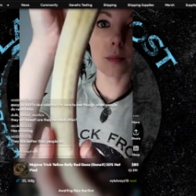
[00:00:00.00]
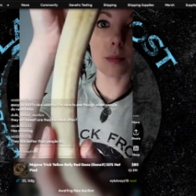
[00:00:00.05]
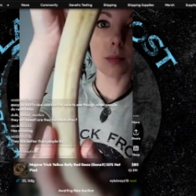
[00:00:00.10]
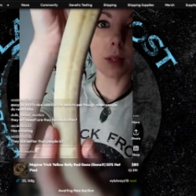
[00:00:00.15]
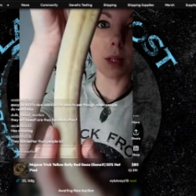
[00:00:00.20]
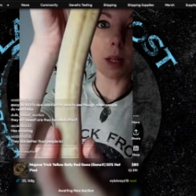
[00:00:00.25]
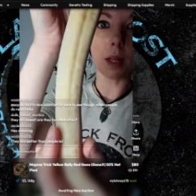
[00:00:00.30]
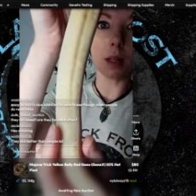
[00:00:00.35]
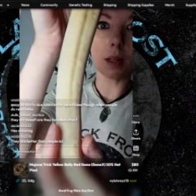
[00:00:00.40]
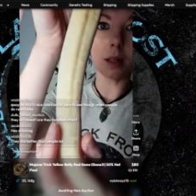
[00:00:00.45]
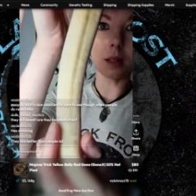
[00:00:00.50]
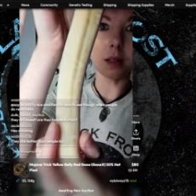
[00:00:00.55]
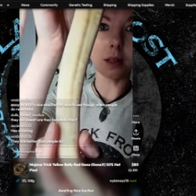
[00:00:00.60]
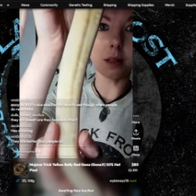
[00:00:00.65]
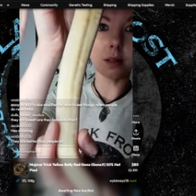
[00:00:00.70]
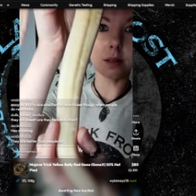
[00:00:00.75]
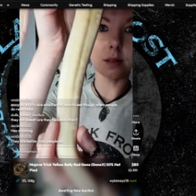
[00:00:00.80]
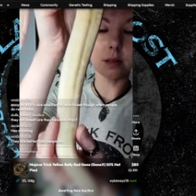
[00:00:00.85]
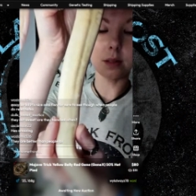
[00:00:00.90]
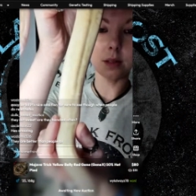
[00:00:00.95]

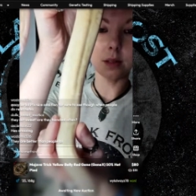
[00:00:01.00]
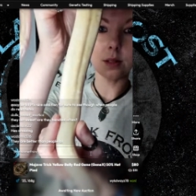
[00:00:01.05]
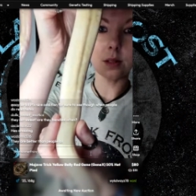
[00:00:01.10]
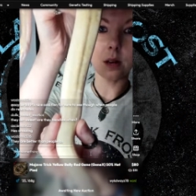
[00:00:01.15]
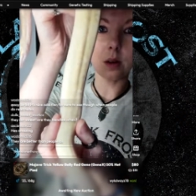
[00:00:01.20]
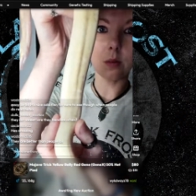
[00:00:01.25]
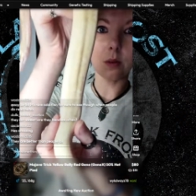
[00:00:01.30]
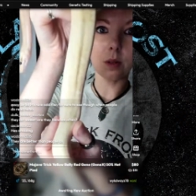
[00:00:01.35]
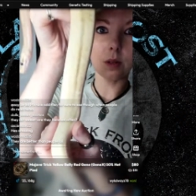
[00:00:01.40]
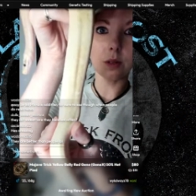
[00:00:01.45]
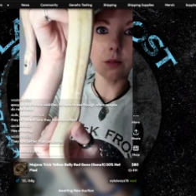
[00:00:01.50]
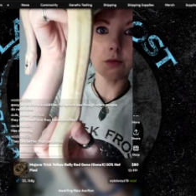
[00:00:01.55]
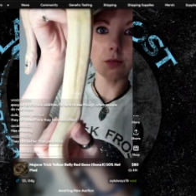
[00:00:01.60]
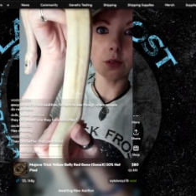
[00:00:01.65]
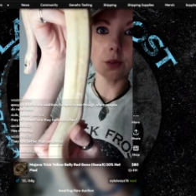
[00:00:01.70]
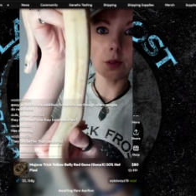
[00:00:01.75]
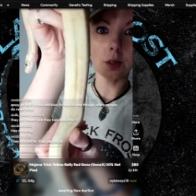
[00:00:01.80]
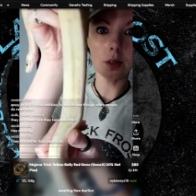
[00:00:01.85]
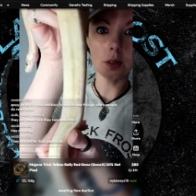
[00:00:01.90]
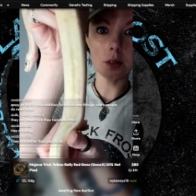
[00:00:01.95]
It's not one to
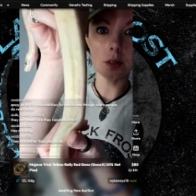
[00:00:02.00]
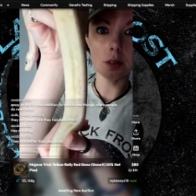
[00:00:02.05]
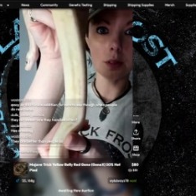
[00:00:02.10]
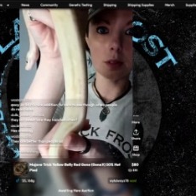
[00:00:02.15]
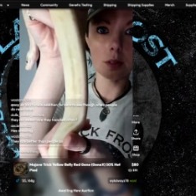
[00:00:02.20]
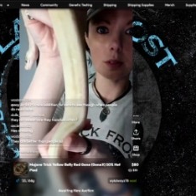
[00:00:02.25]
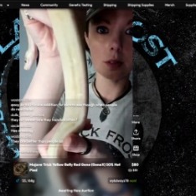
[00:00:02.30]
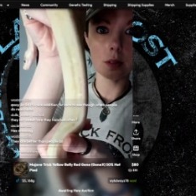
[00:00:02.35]
focus.